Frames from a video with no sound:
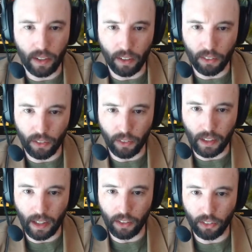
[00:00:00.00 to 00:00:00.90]
in here and see if we
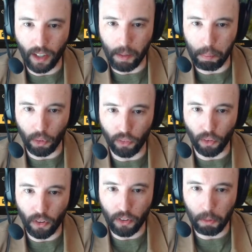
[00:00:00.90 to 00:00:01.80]
can't just kind of brute
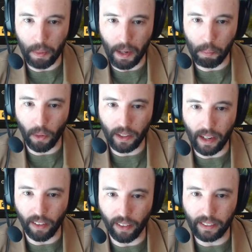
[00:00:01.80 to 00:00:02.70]
force this bad boy,
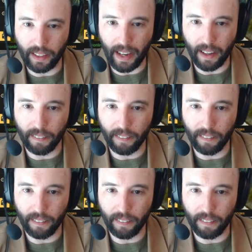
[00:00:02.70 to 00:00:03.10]
kind of like that.